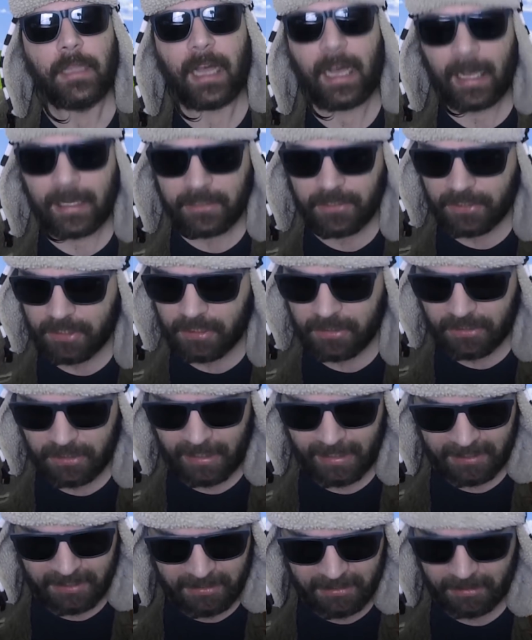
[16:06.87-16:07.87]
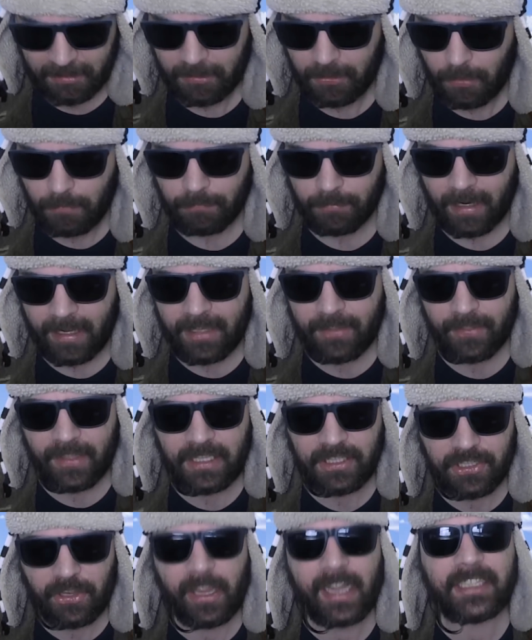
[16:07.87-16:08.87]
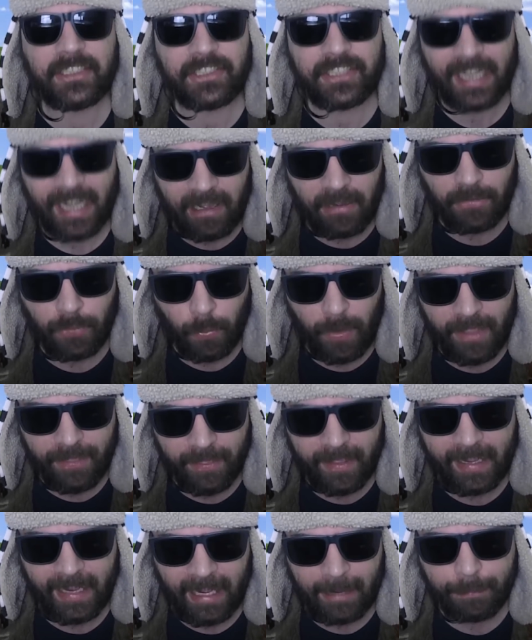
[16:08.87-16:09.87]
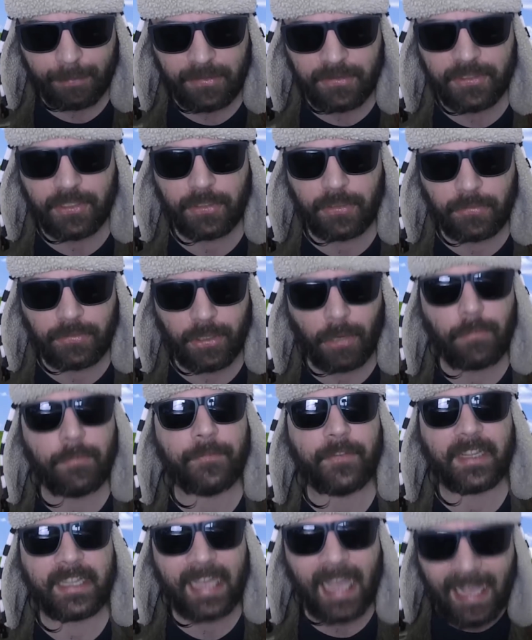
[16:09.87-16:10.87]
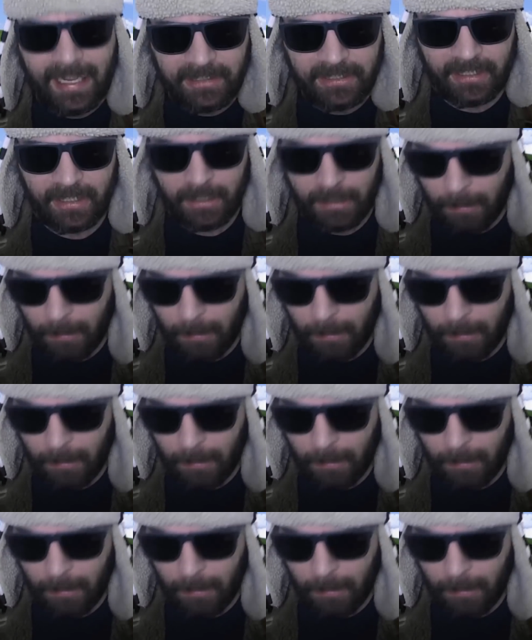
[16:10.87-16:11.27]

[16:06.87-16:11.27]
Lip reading: I'd suggest you write these things down when they happen so you don't forget,